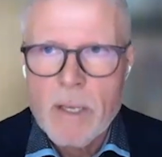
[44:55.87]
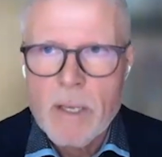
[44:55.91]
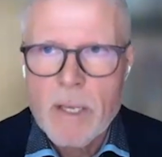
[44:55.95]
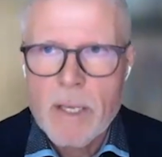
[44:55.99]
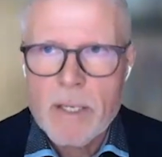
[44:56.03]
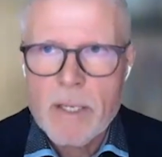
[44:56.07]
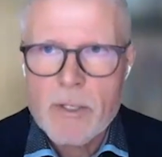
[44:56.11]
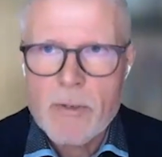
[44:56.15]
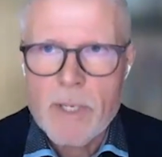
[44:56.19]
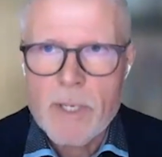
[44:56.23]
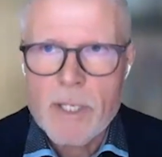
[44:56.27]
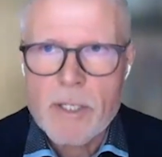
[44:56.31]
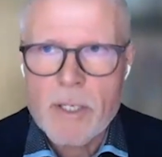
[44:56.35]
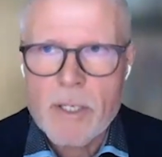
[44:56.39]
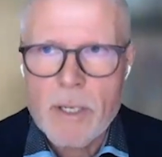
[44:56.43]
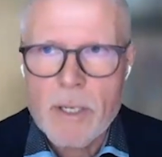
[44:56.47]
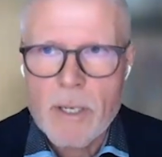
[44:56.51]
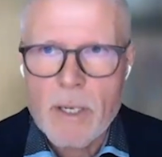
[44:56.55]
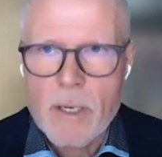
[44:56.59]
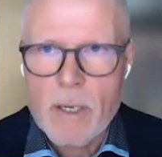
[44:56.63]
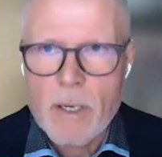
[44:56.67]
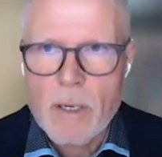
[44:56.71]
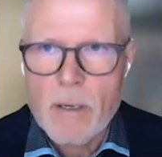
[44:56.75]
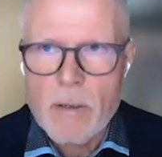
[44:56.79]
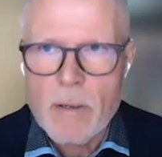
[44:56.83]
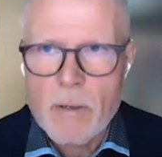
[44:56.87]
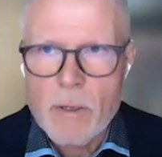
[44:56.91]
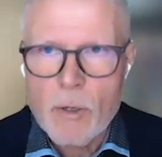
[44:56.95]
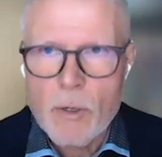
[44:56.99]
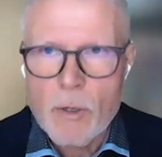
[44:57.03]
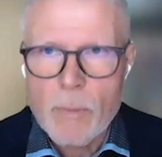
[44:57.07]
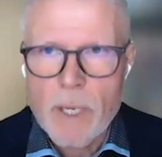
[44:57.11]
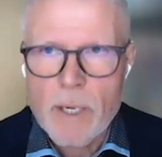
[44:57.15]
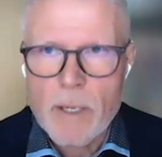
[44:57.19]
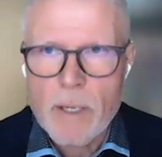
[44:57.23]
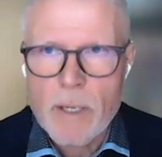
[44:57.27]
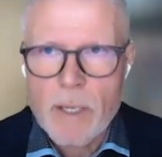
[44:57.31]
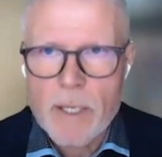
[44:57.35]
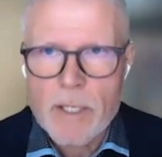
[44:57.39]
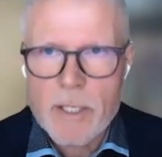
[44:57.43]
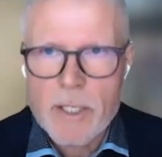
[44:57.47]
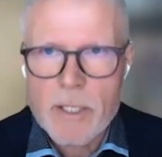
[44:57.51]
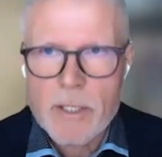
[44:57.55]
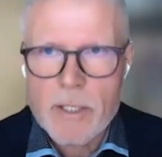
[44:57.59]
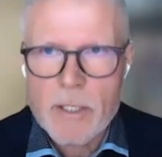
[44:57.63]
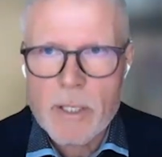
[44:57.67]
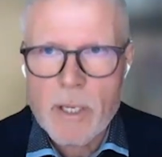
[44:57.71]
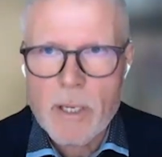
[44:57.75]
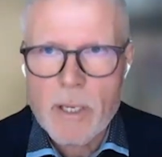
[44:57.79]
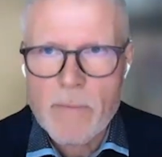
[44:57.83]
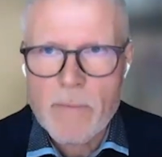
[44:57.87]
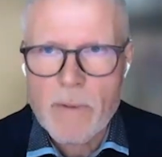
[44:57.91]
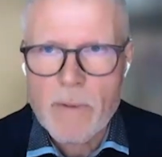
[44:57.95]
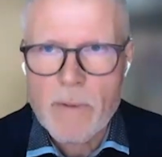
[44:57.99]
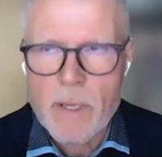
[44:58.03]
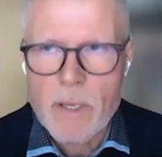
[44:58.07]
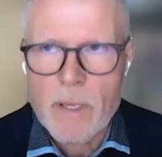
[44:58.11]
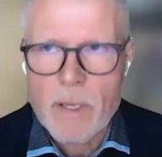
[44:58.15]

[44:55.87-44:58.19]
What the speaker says: interesting new medications that